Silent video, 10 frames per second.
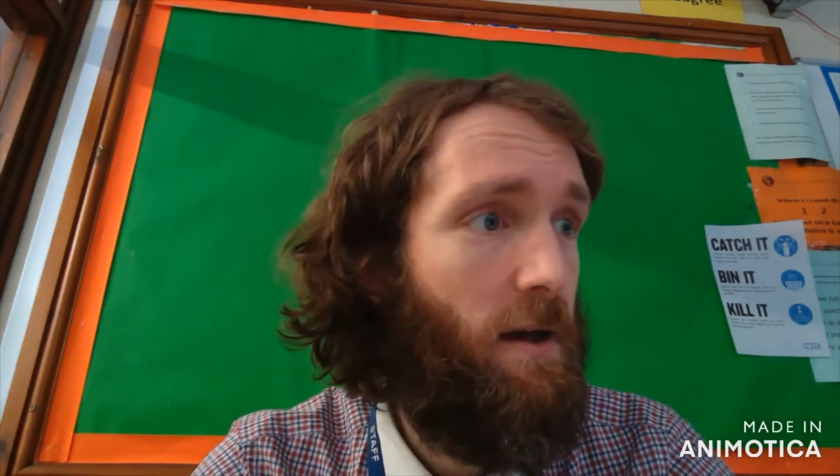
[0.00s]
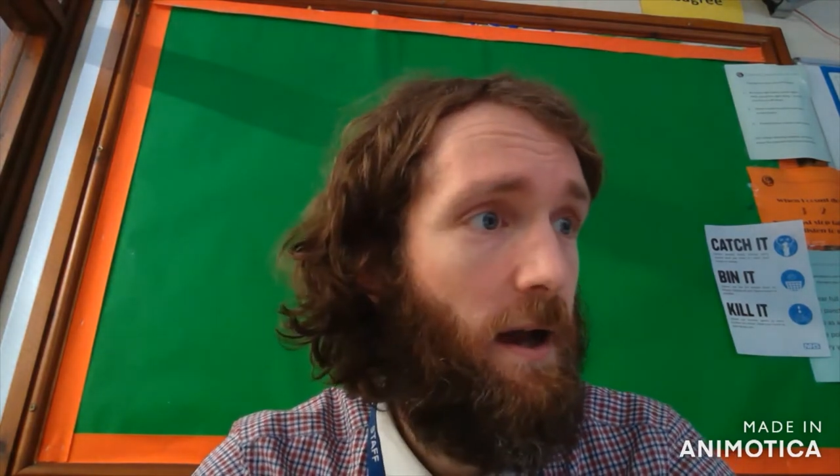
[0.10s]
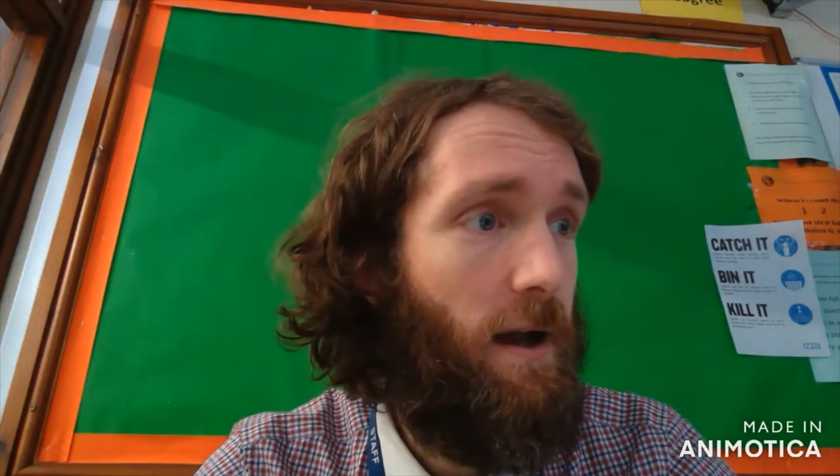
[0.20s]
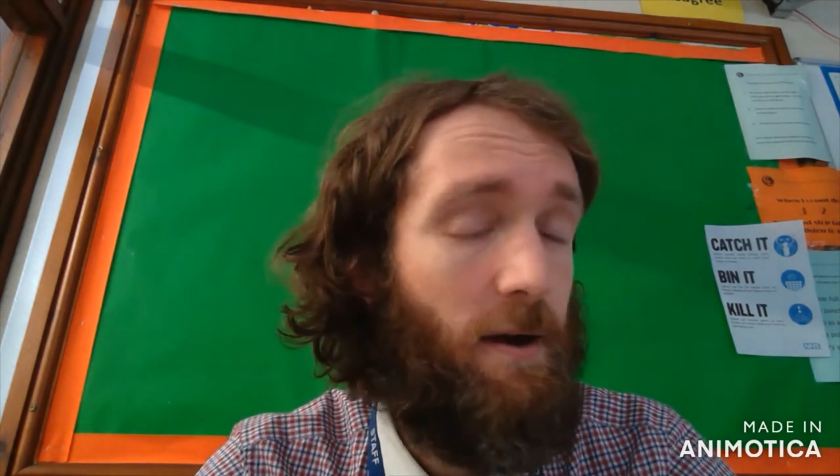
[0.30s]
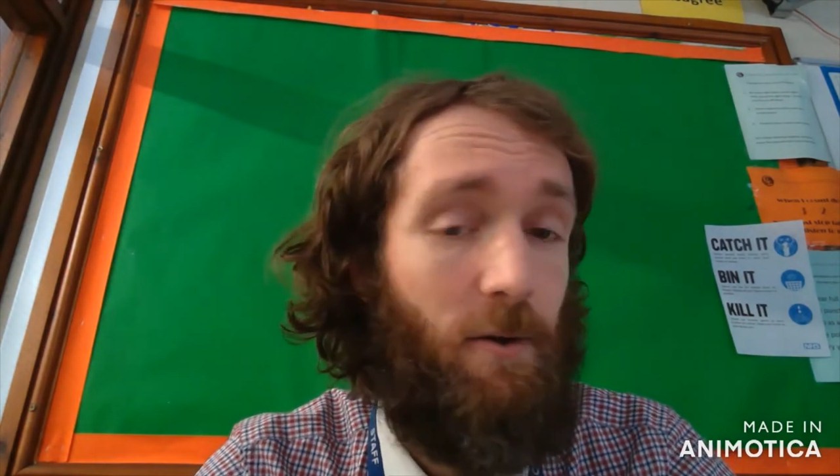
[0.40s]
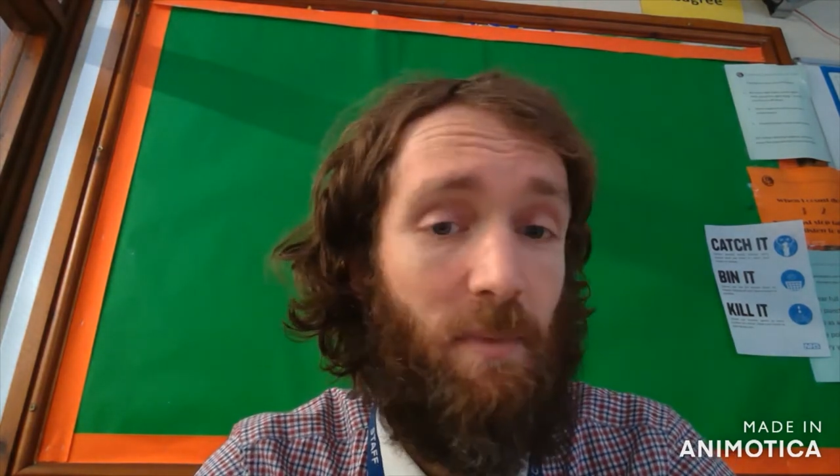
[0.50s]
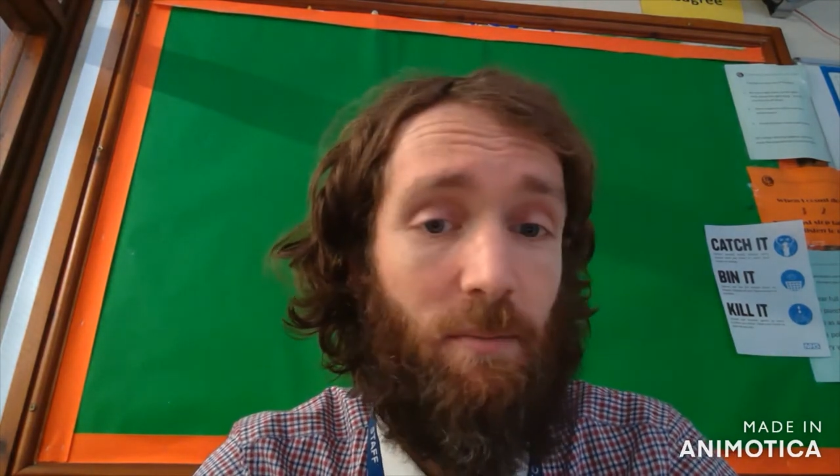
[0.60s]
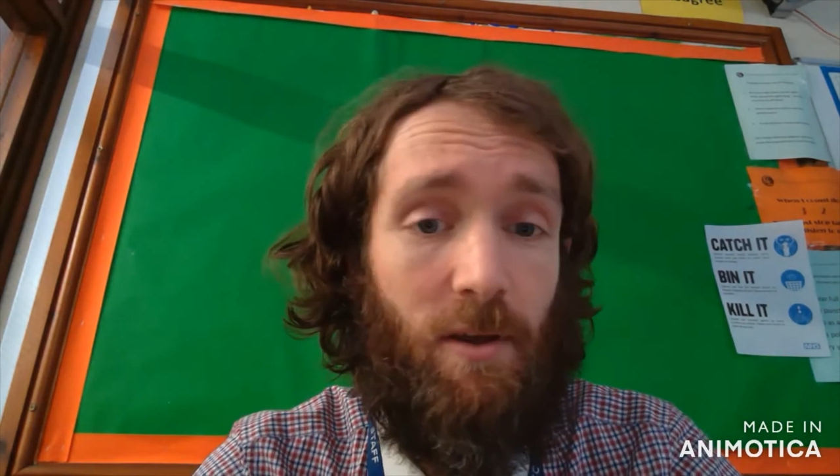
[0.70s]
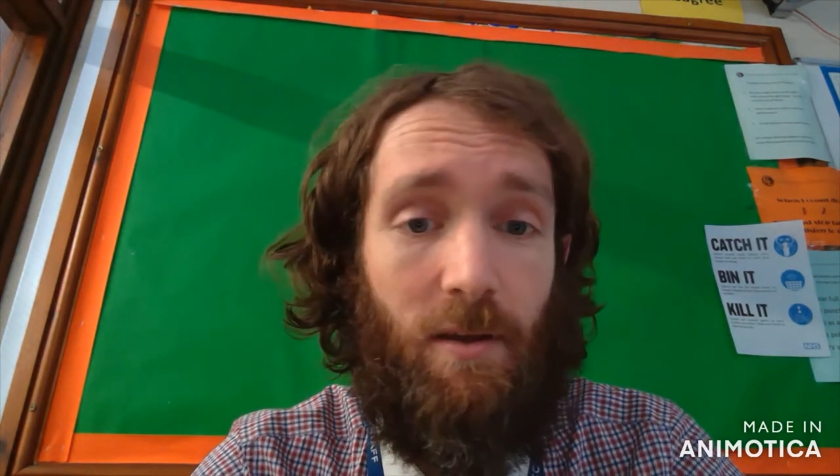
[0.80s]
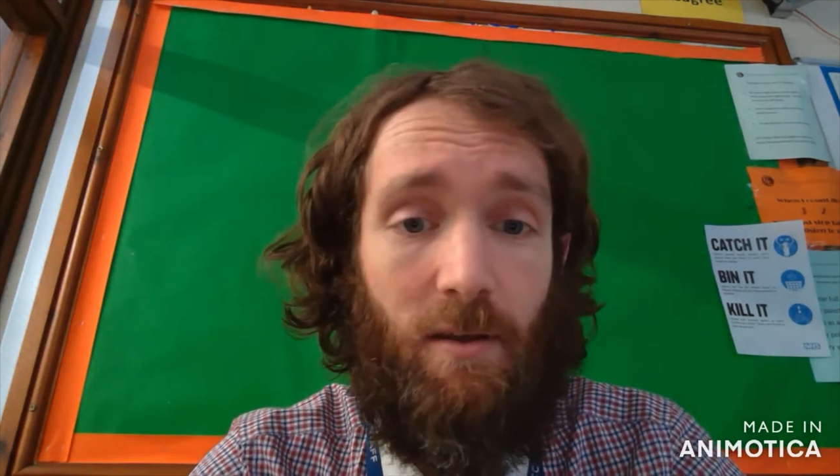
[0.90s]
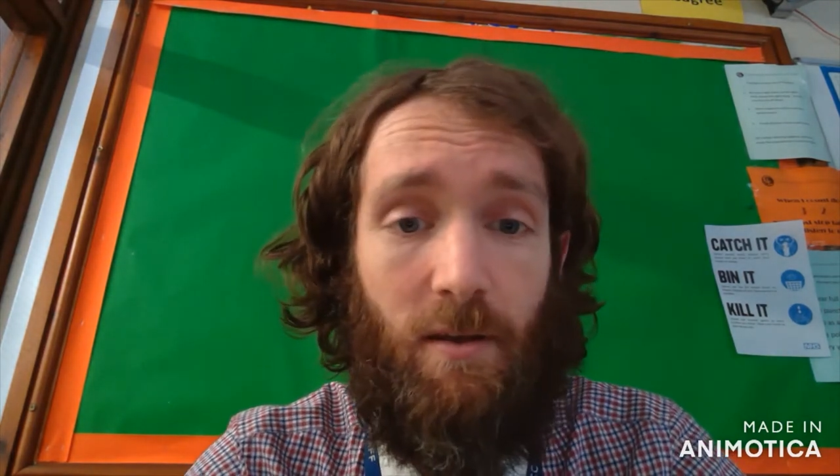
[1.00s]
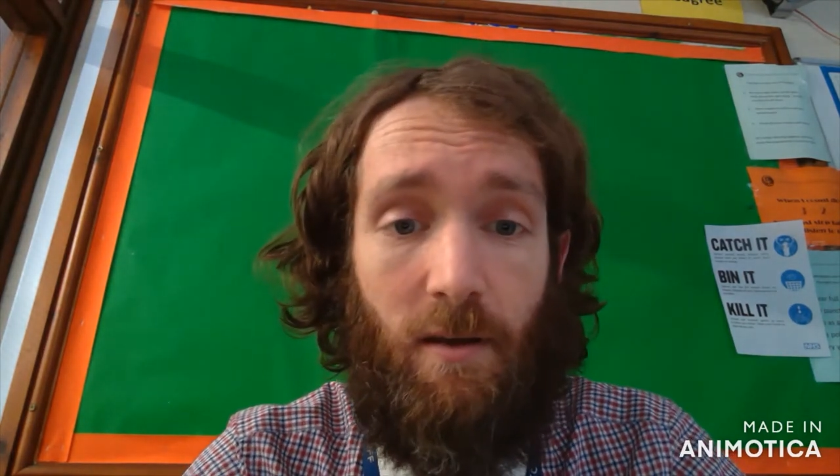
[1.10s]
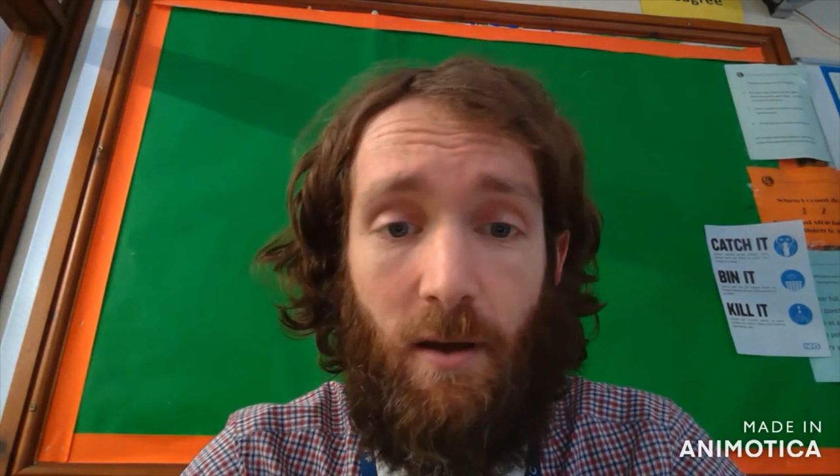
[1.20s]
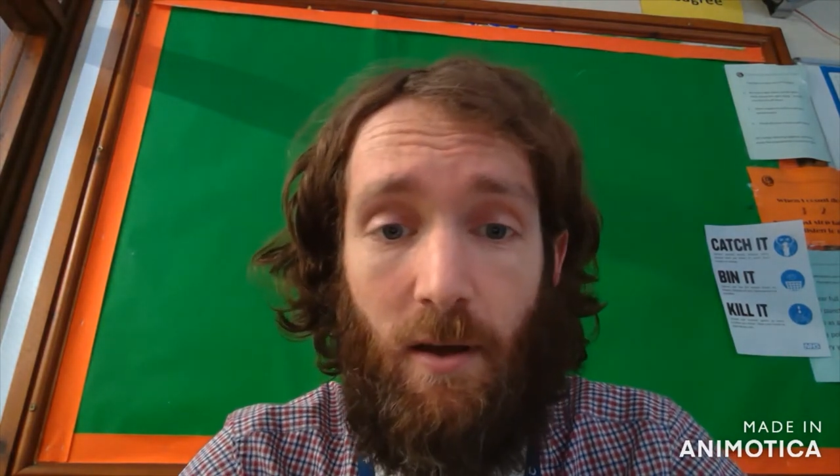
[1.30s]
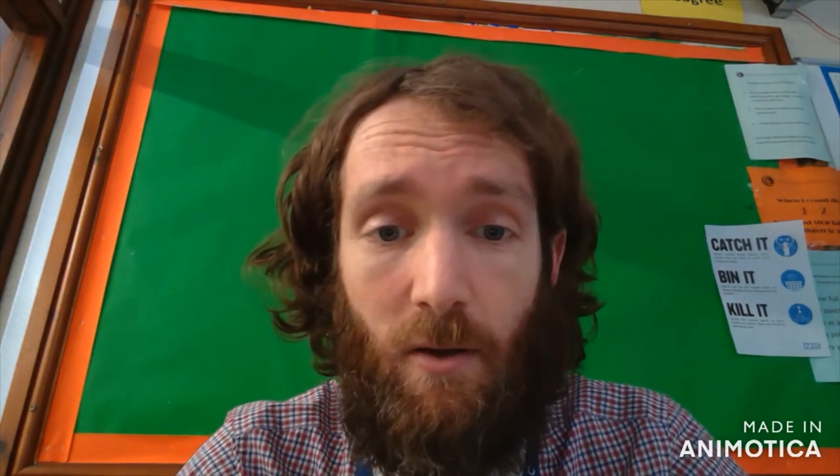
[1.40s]
how
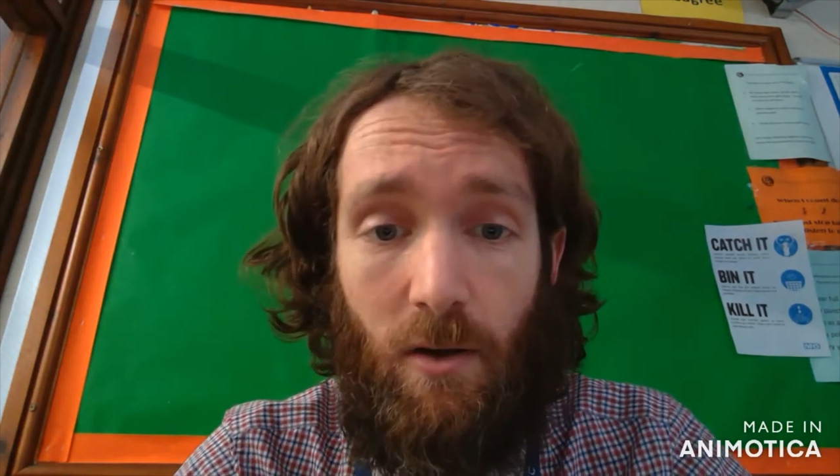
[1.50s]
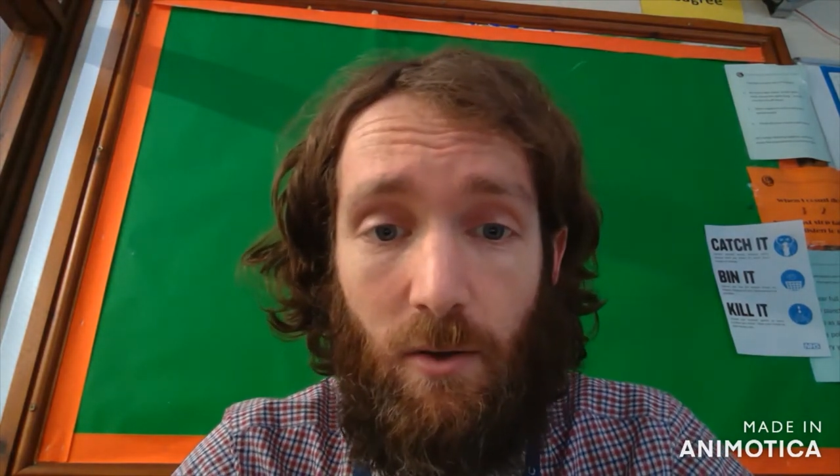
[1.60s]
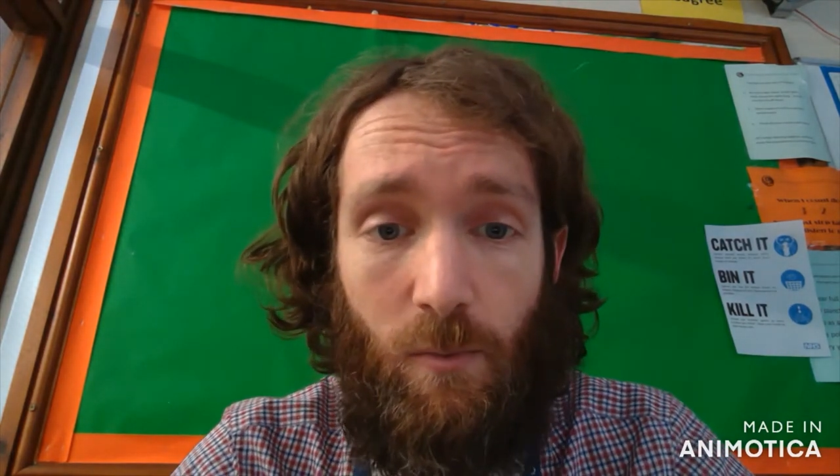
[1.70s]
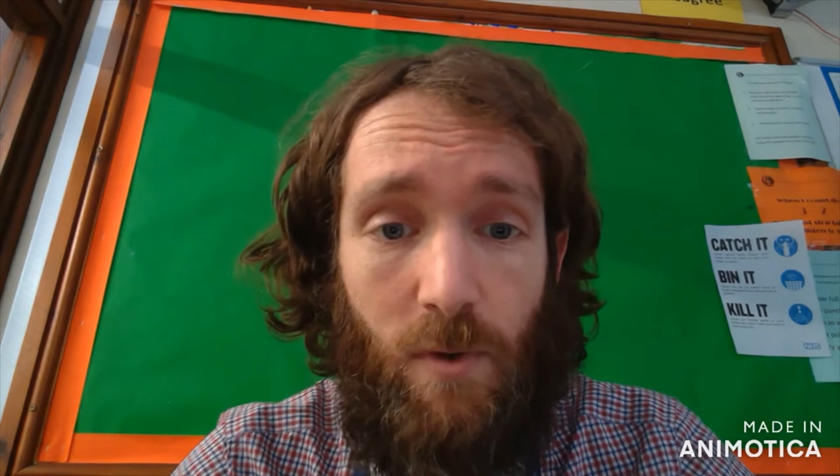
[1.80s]
maybe you